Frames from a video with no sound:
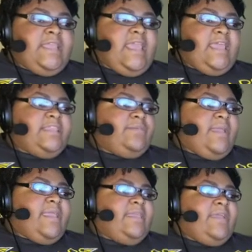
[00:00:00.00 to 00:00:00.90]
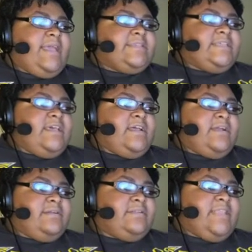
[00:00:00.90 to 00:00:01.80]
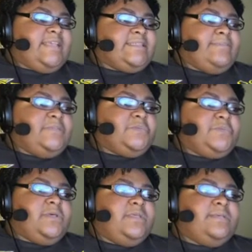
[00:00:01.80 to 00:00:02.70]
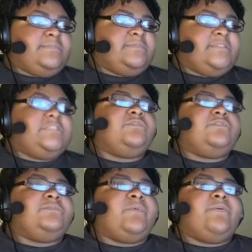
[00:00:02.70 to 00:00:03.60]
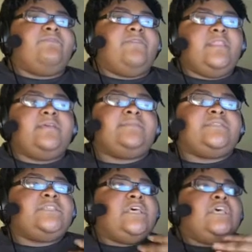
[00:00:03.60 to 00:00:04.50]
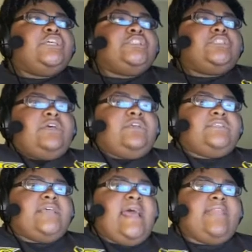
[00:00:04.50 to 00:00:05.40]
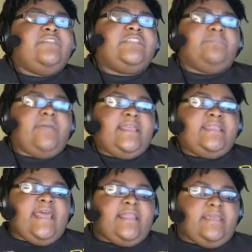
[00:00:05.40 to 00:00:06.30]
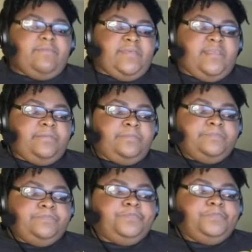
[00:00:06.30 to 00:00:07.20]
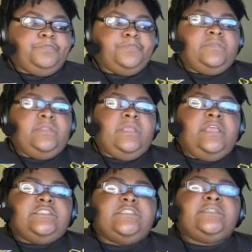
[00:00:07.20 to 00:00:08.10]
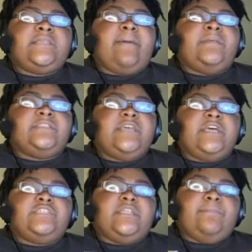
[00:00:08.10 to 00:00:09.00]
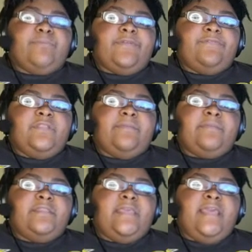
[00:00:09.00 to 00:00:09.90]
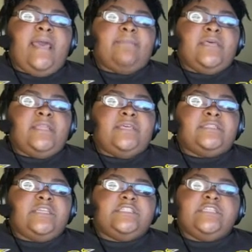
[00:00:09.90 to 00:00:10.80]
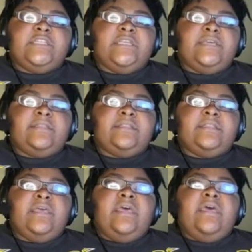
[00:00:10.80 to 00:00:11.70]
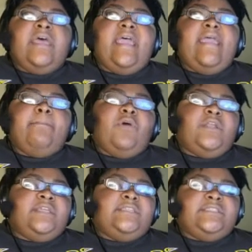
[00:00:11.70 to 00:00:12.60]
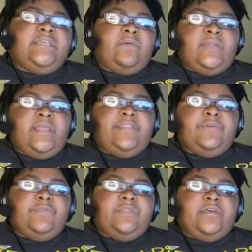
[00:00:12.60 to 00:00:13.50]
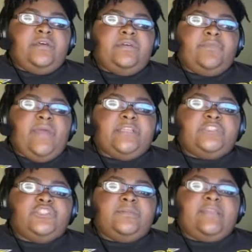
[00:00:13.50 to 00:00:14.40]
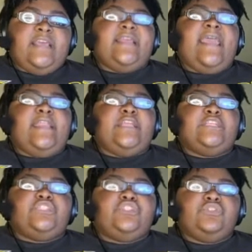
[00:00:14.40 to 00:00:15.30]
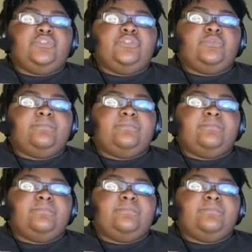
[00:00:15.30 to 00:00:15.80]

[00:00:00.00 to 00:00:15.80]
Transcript: And then right here, I said her last name is Williams, but she was born Phillips. So to kind of explain that a bit, just I'm gonna touch on it briefly, but then I'm gonna touch on it in more detail when I do the writing stream dedicated to